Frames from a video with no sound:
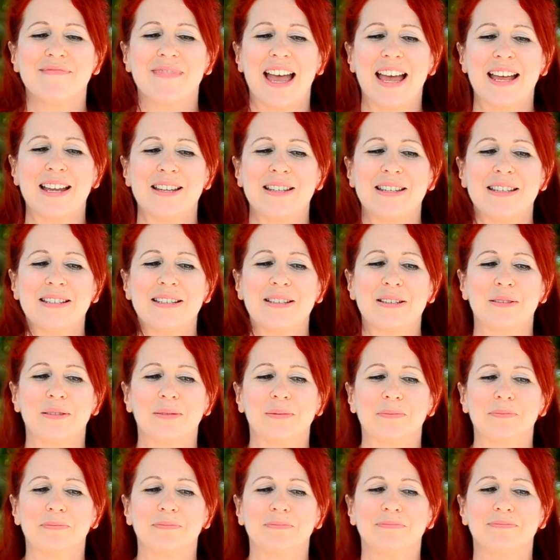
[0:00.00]
and
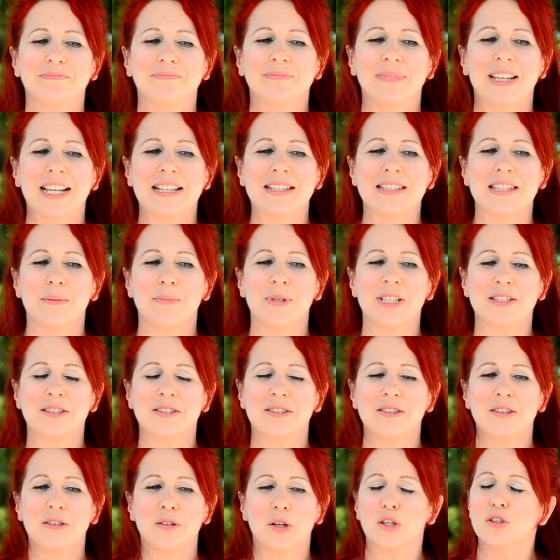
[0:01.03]

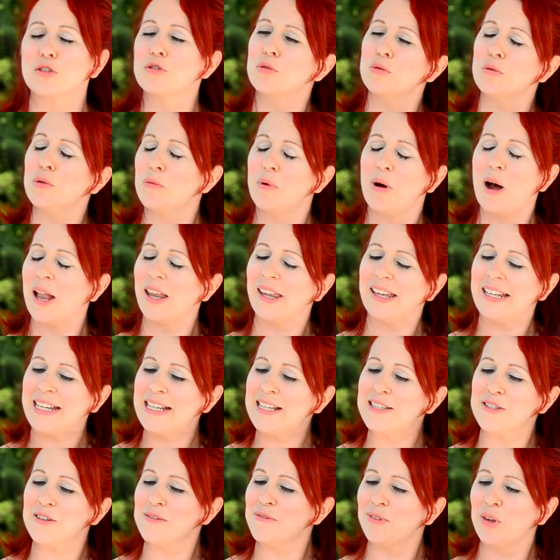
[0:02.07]
exhibits her true
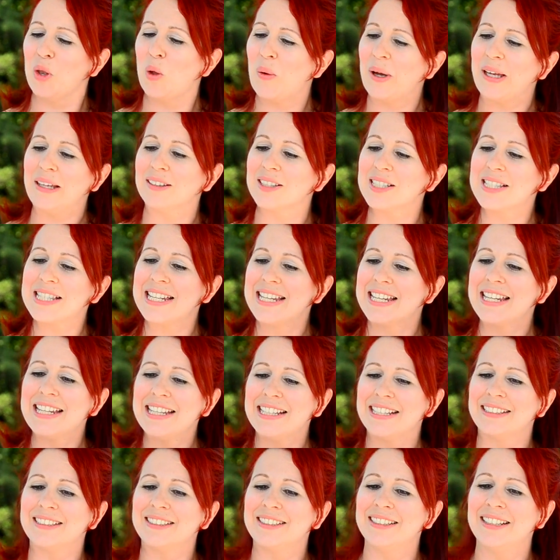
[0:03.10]
qualities of
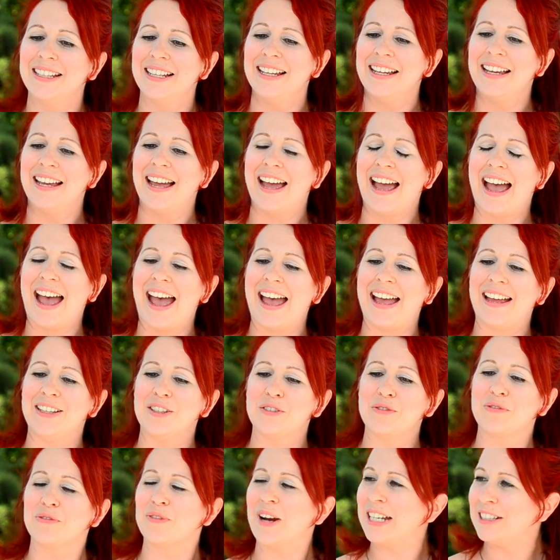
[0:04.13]
loyalty and
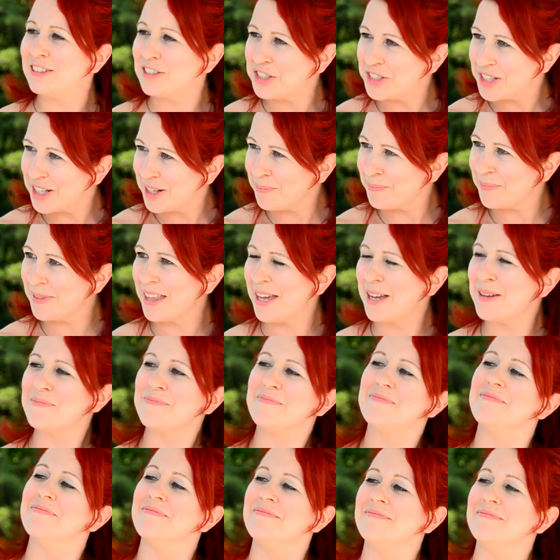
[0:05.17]
and friendship, that
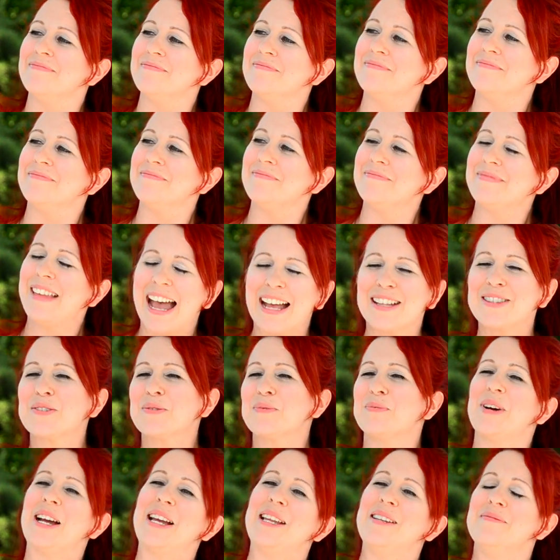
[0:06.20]
that's
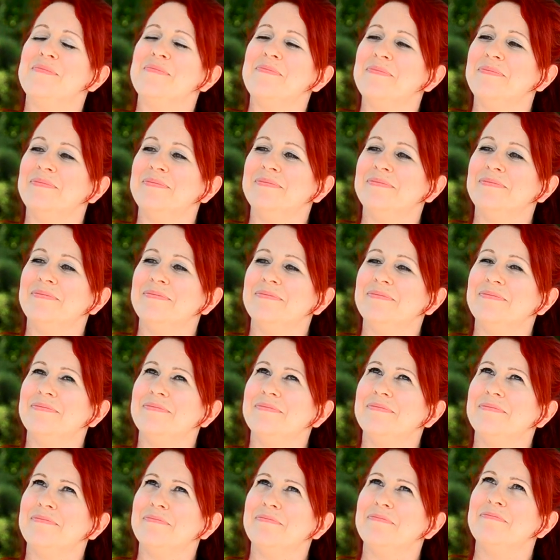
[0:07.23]
when
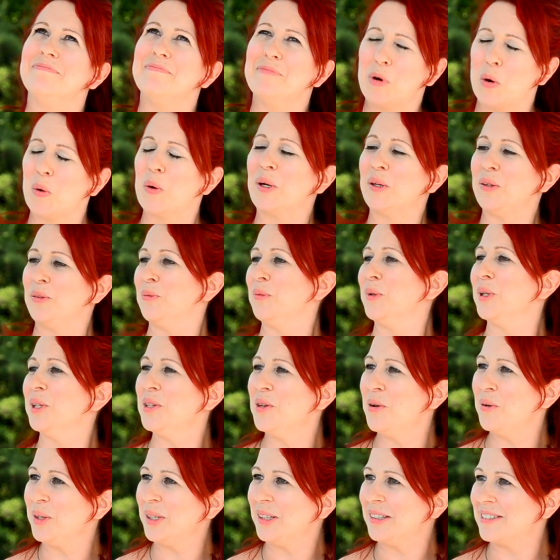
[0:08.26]
Horton will
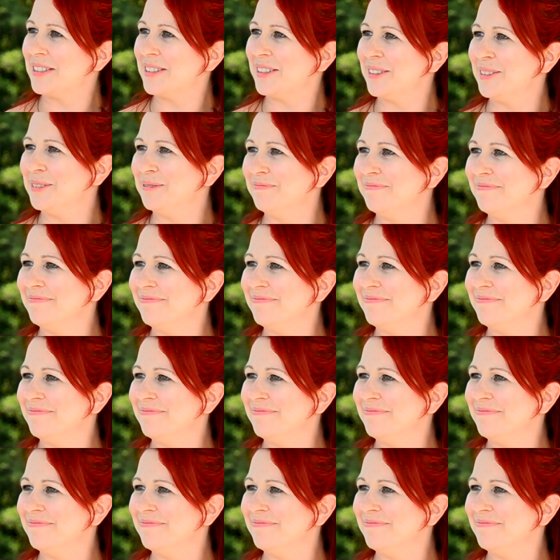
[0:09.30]
notice her.